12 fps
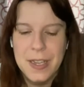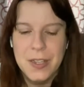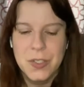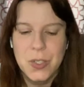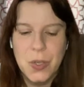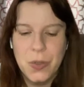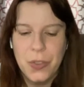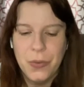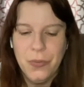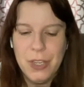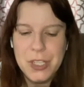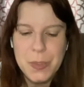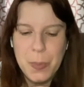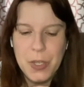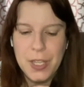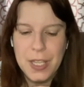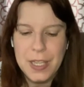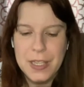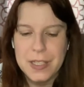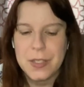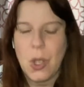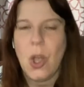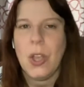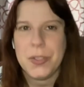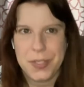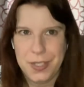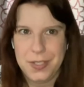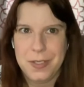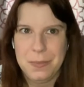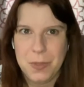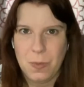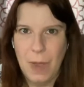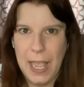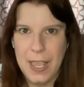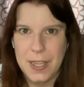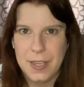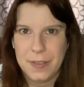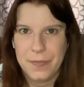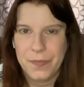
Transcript: So the first book is All Systems Red,